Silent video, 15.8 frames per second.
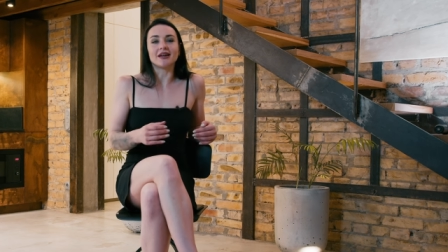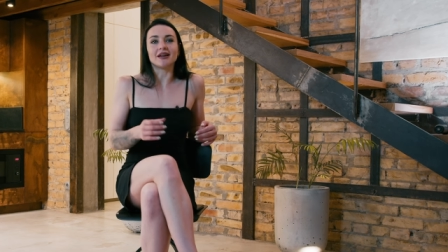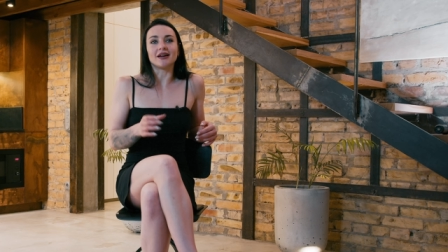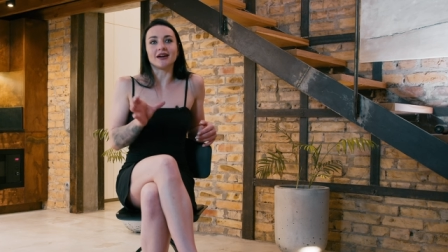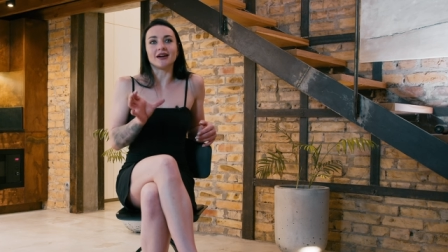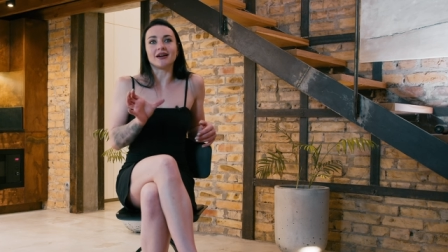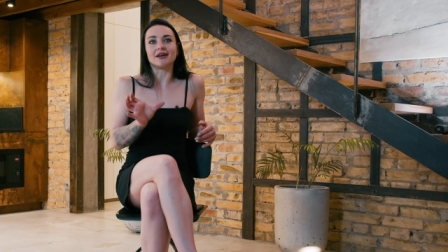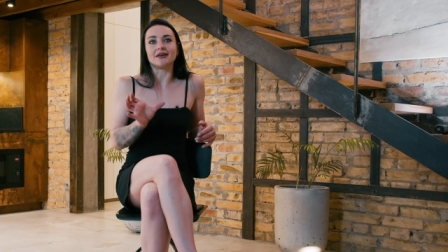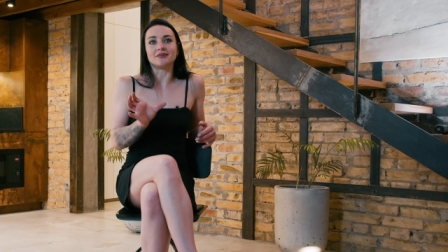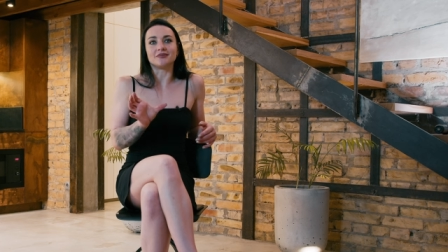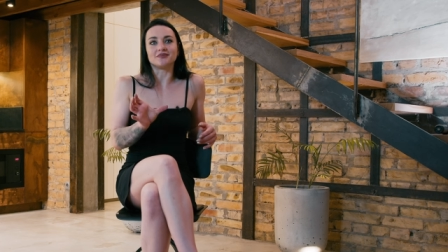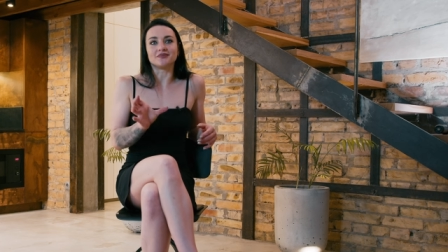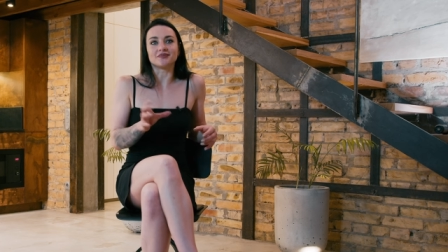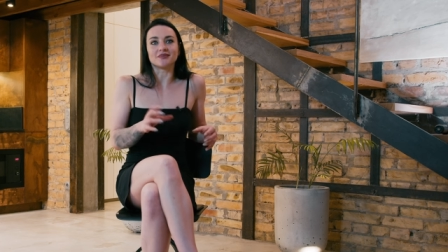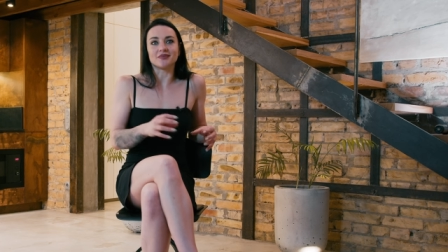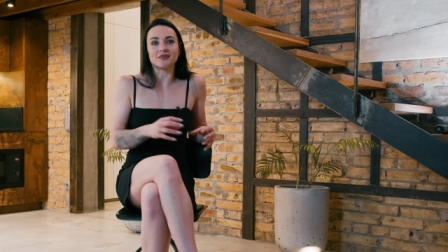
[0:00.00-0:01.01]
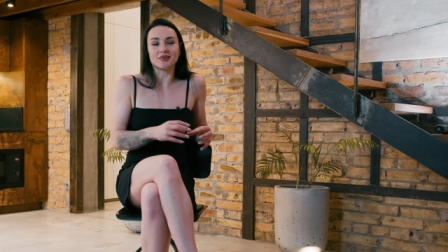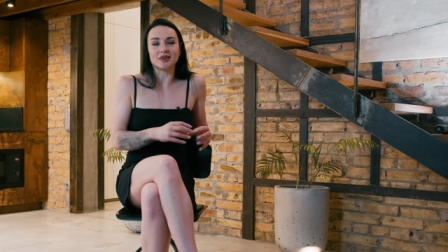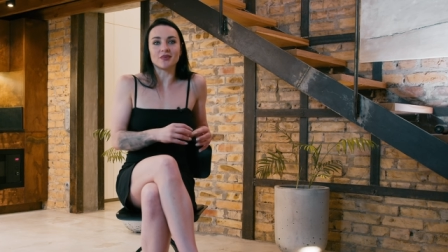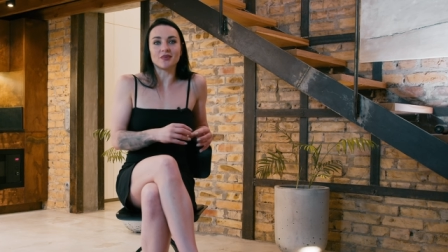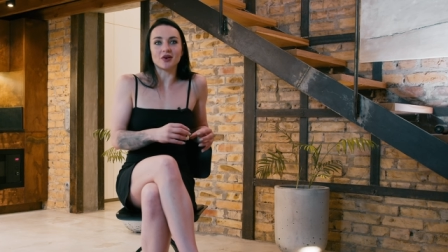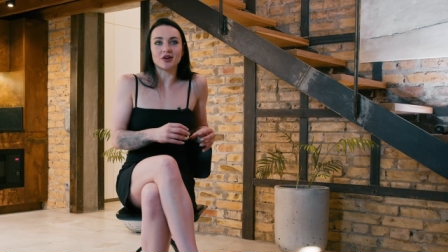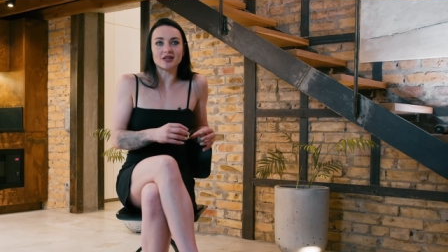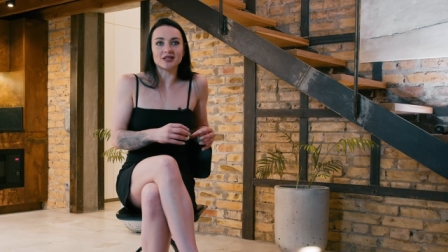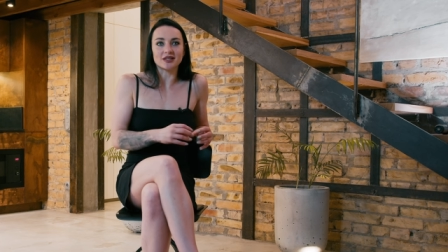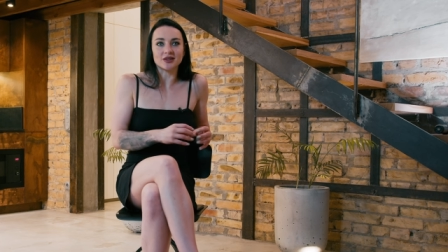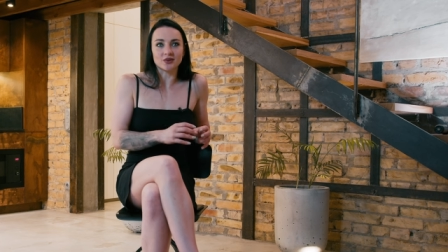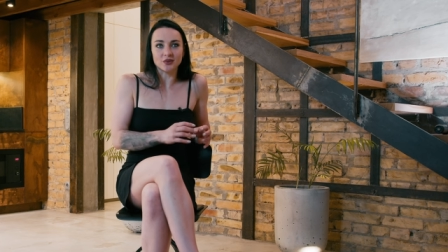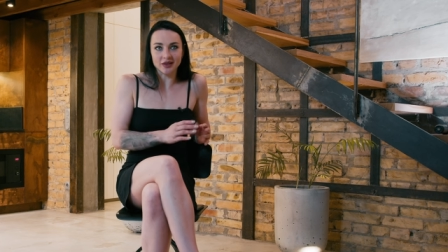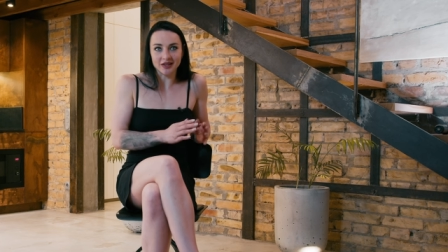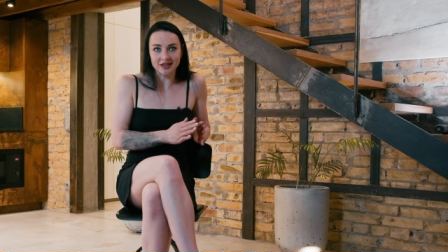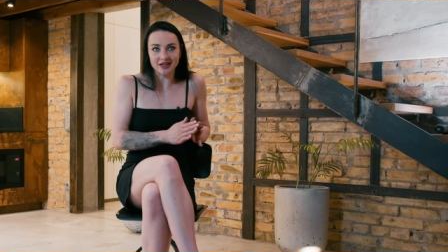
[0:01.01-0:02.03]
the
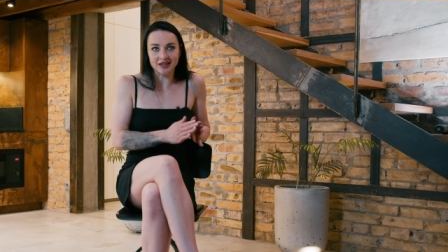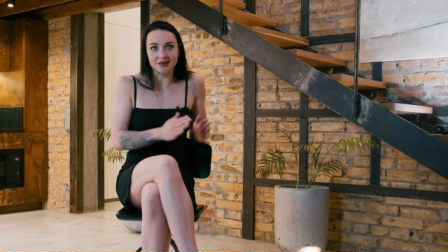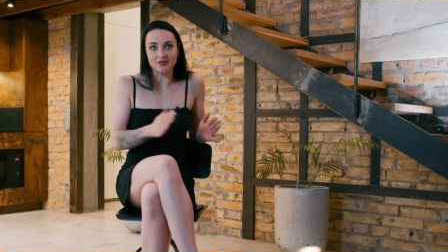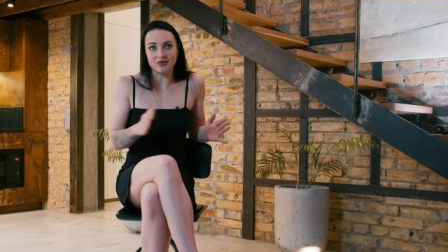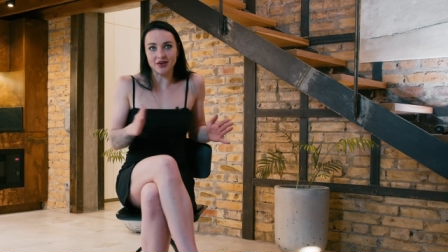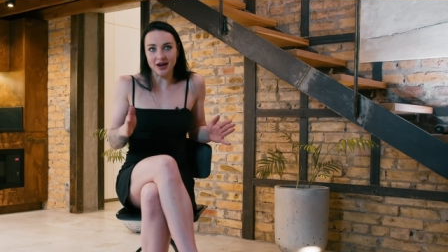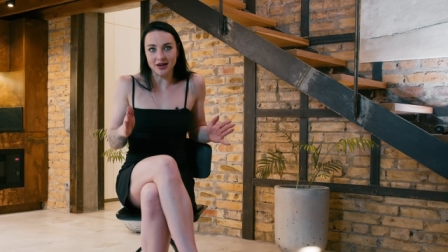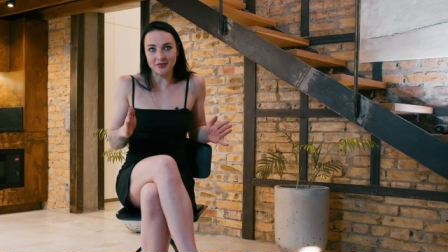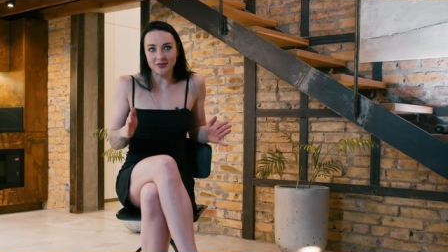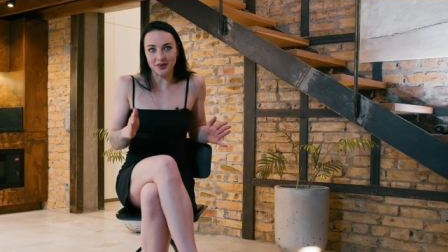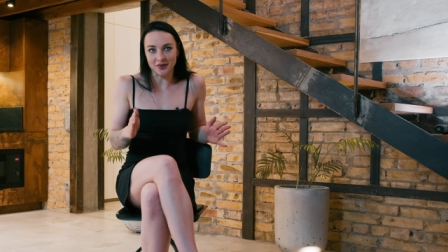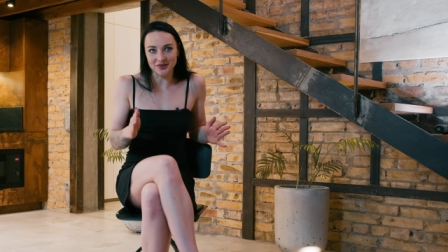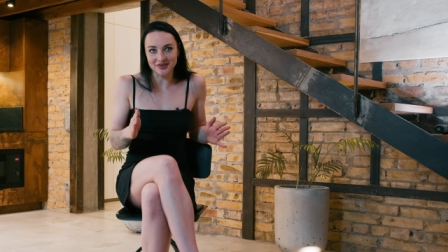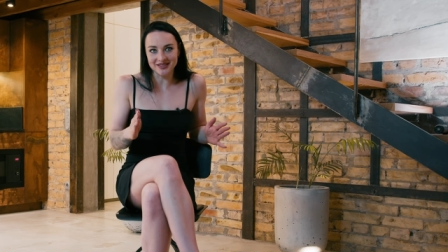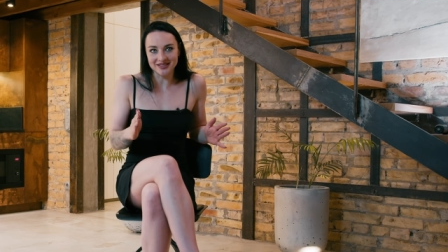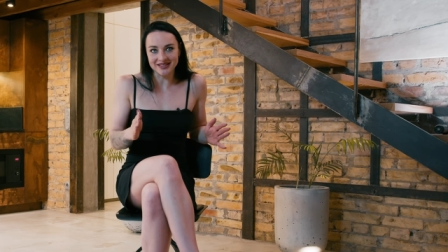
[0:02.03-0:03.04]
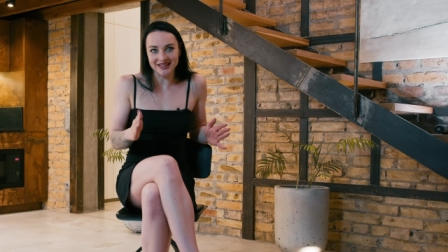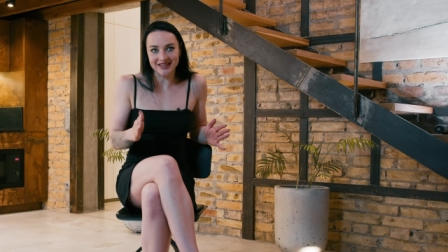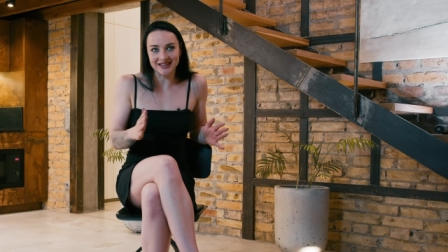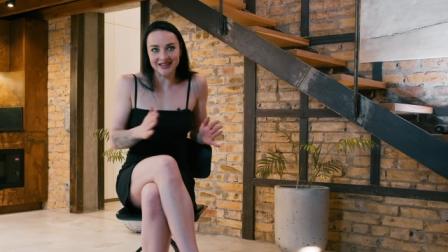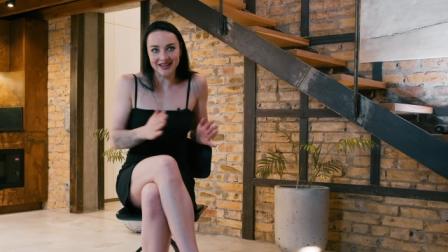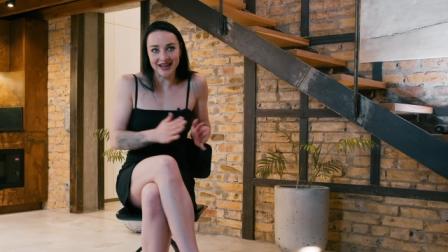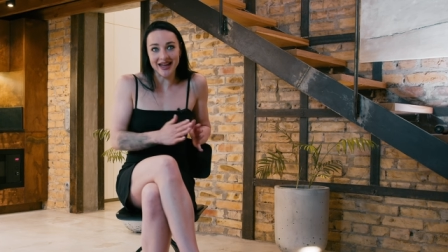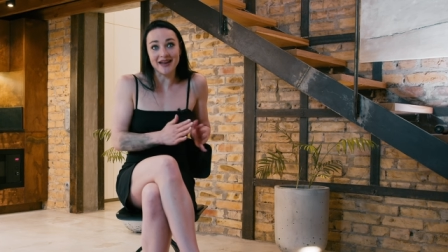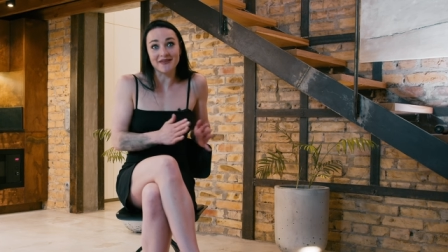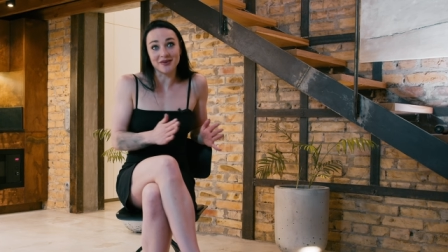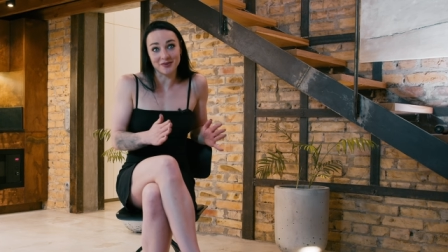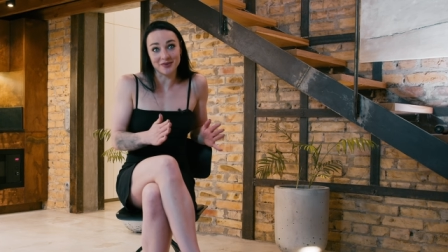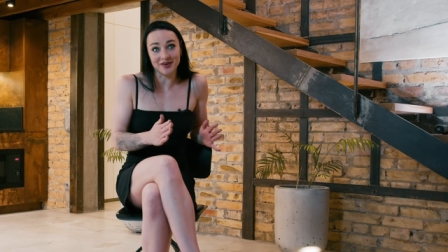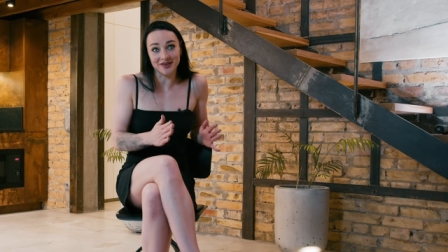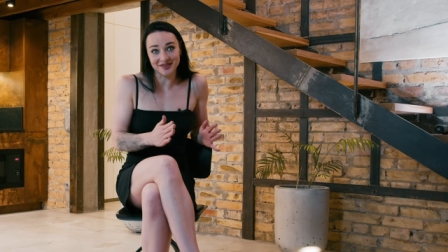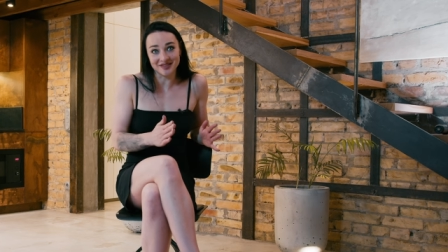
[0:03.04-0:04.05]
person with the bright bones and heavy
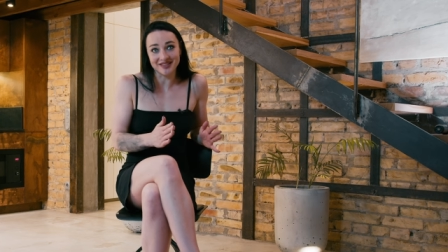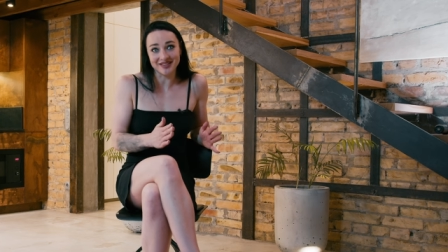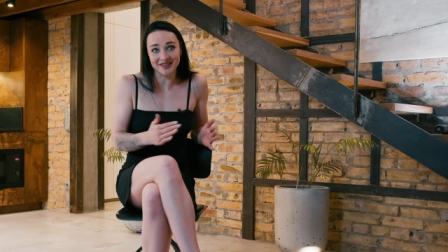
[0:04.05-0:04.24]
bones.